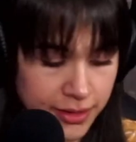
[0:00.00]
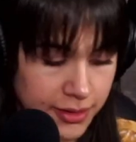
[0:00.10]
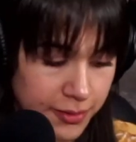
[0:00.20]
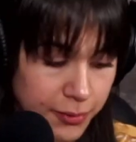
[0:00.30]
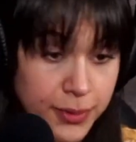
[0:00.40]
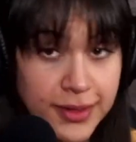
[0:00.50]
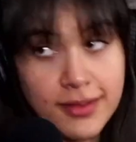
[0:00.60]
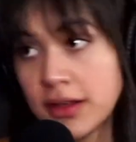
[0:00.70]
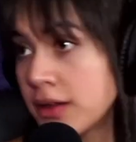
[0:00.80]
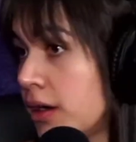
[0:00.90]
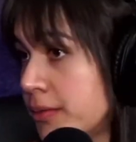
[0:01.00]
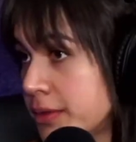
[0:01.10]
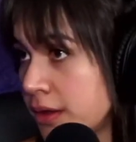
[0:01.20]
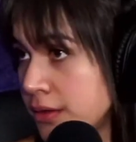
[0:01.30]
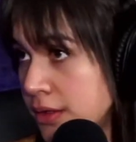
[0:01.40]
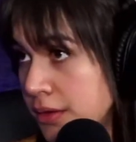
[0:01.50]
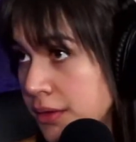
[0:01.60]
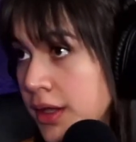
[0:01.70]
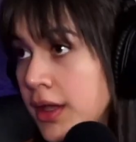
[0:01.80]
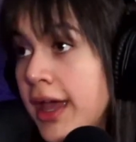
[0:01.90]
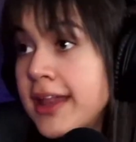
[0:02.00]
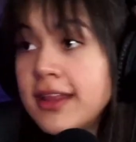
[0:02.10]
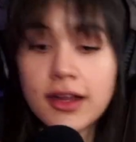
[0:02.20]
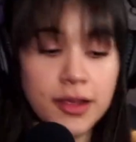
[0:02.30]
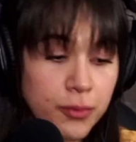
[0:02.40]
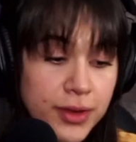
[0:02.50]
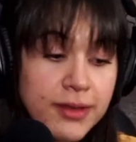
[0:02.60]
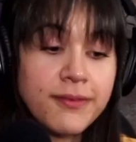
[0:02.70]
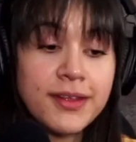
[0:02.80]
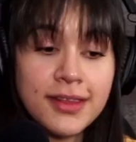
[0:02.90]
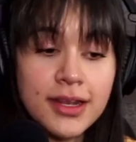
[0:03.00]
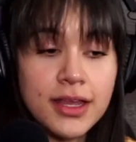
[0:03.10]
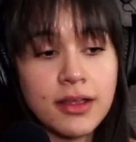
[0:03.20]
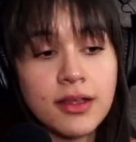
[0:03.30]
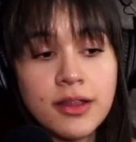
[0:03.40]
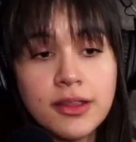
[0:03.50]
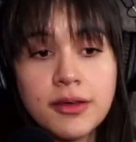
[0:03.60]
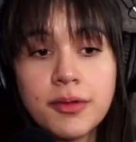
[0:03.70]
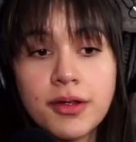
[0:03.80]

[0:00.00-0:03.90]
recent comps also. And then I'm revisiting my